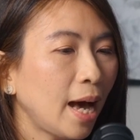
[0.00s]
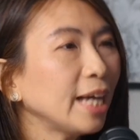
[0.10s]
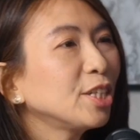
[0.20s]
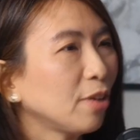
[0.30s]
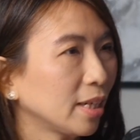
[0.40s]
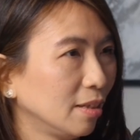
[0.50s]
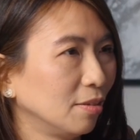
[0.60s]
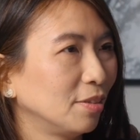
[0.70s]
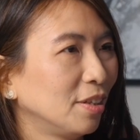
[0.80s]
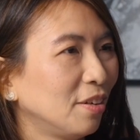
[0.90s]
I
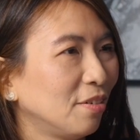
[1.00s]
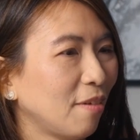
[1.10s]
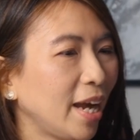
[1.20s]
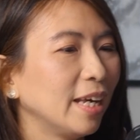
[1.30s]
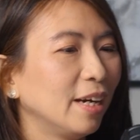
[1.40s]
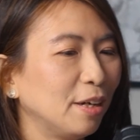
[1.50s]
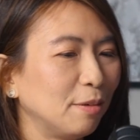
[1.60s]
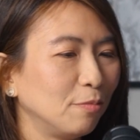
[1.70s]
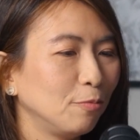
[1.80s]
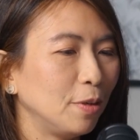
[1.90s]
struggled, right,
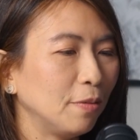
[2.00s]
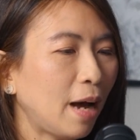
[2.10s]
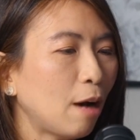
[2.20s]
with